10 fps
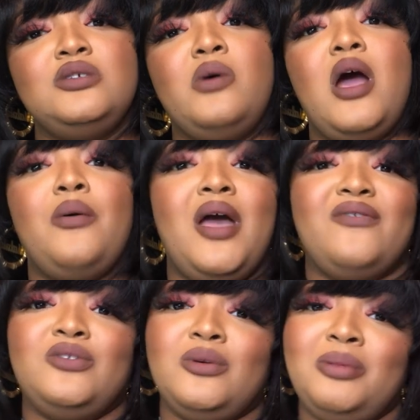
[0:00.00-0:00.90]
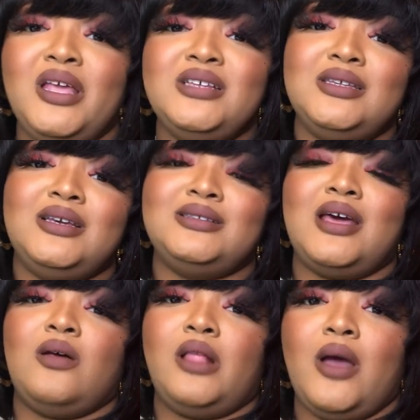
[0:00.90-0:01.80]
to where I would have to replace it because I
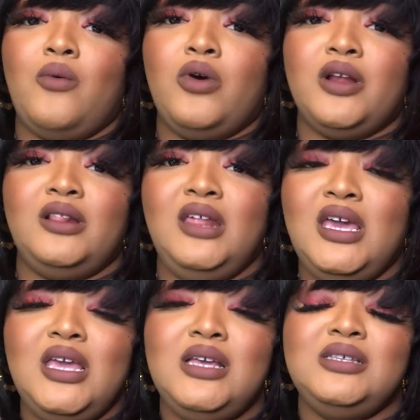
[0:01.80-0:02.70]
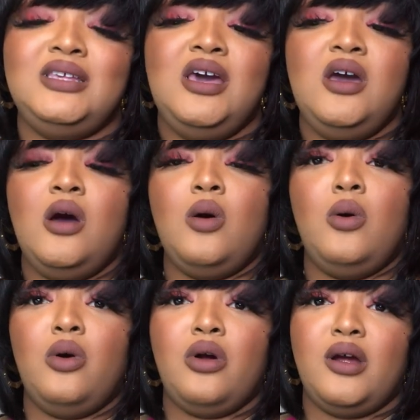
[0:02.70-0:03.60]
don't like worn things
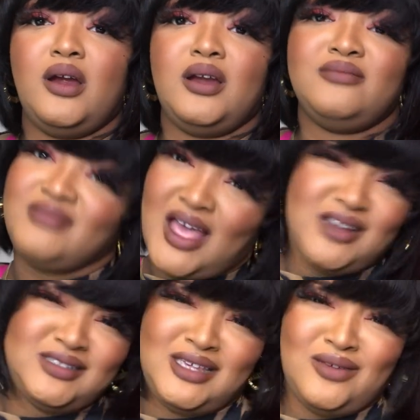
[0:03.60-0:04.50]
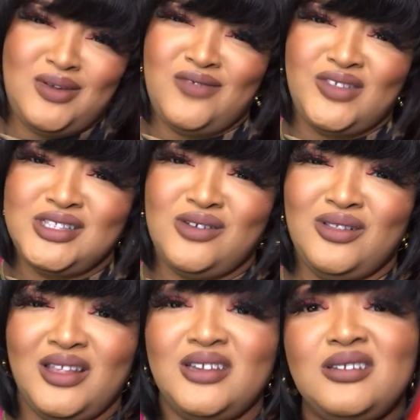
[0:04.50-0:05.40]
or I just get rid of it
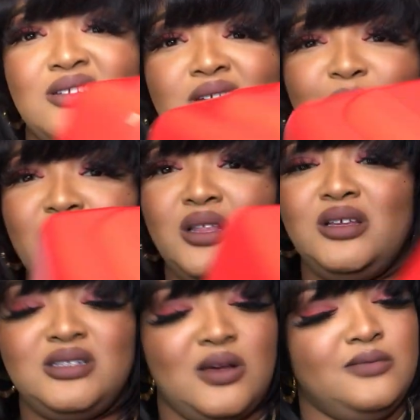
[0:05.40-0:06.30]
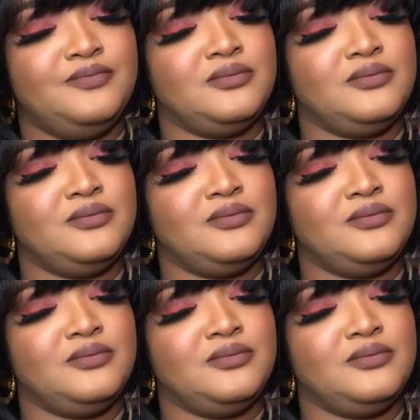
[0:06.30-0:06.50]
totally, completely. So,